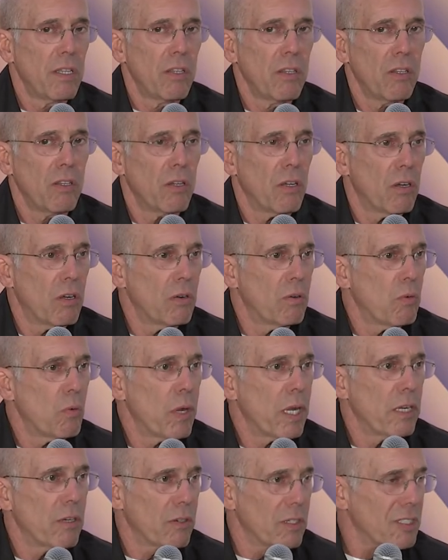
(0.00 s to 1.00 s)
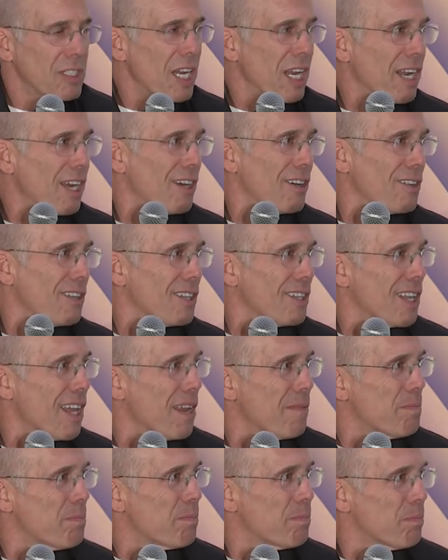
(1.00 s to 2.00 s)
you know, wear and tear that
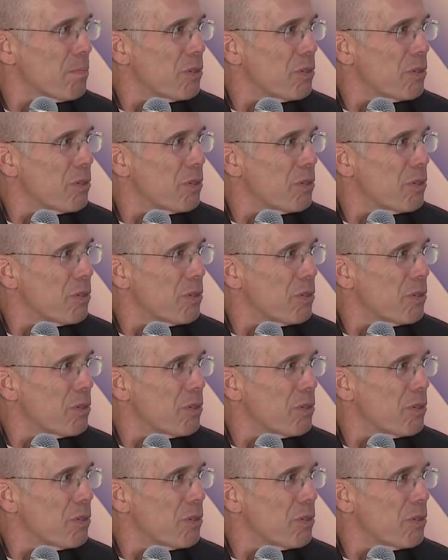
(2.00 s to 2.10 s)
that